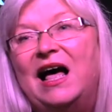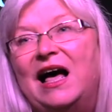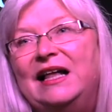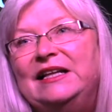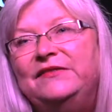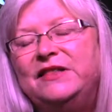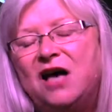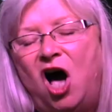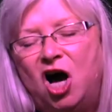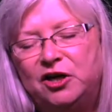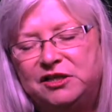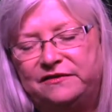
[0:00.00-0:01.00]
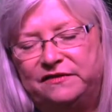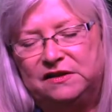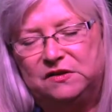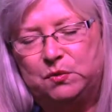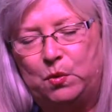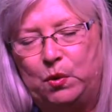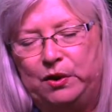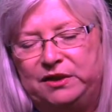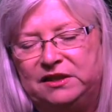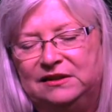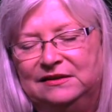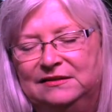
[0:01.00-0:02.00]
I live in the heart of this ward,
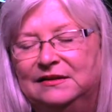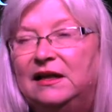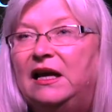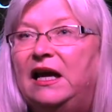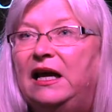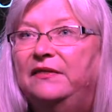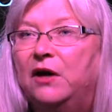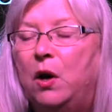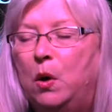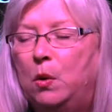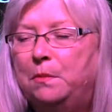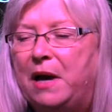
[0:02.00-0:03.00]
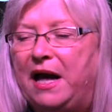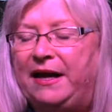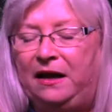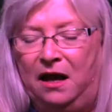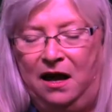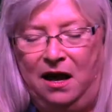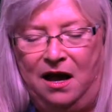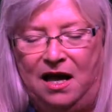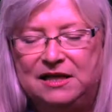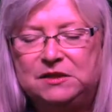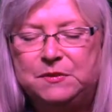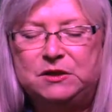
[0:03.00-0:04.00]
in the home my
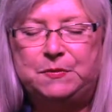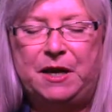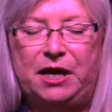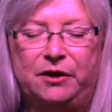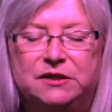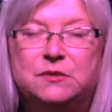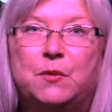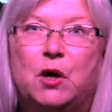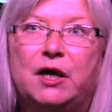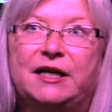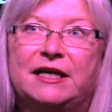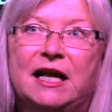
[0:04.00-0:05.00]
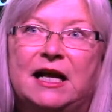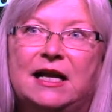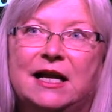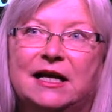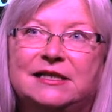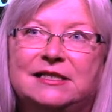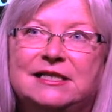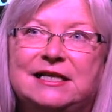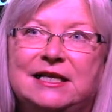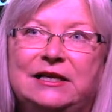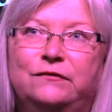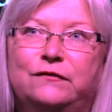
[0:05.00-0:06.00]
husband's parents bought in
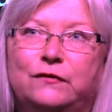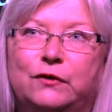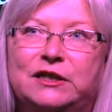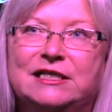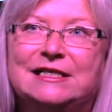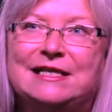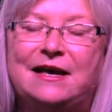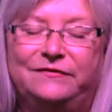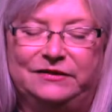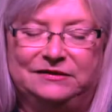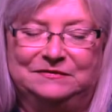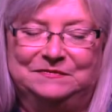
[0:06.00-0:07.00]
1947.